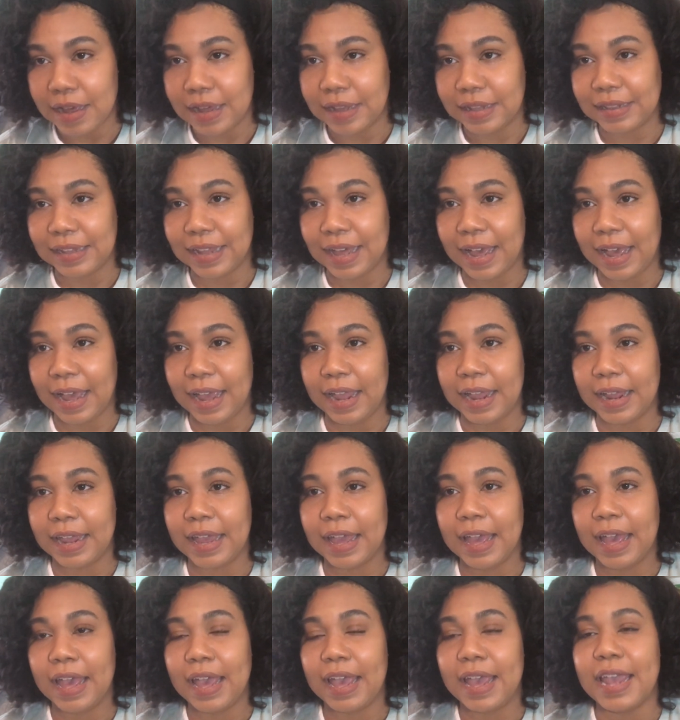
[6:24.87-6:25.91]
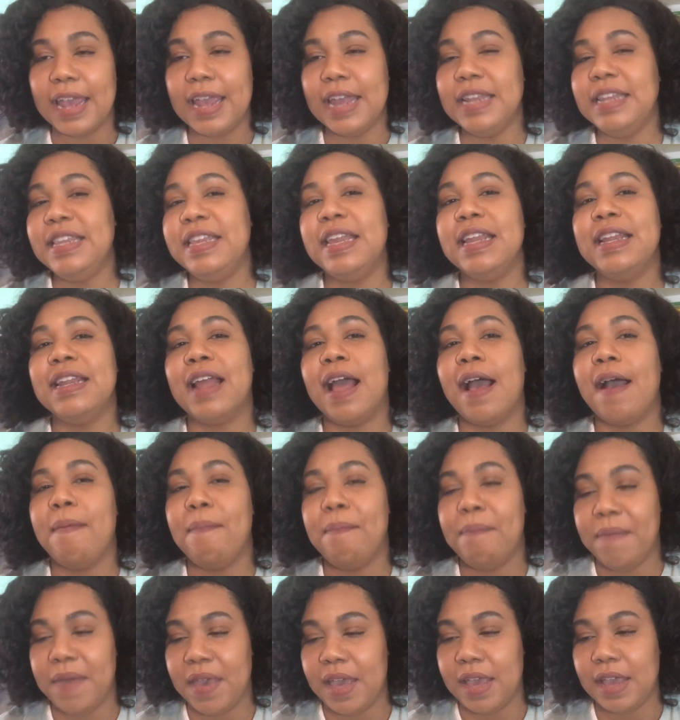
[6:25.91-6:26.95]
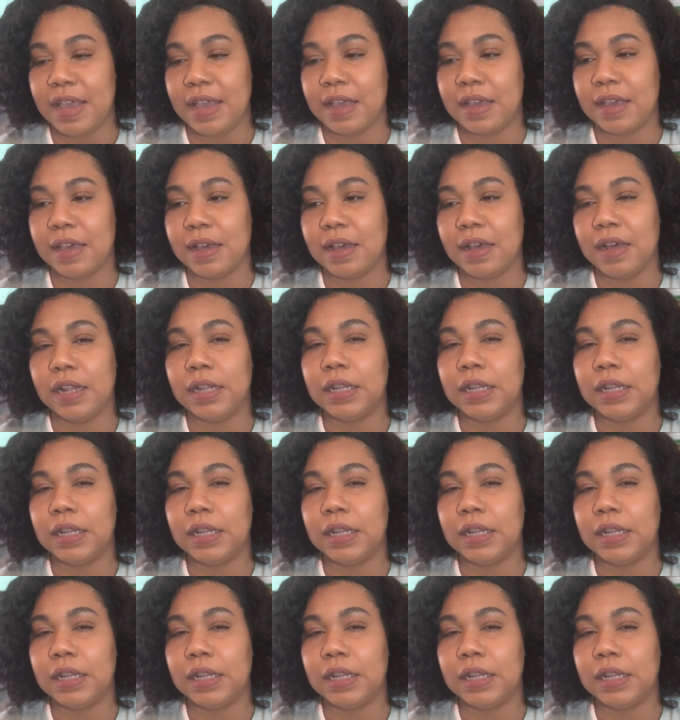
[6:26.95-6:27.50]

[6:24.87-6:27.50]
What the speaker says: like, it did not make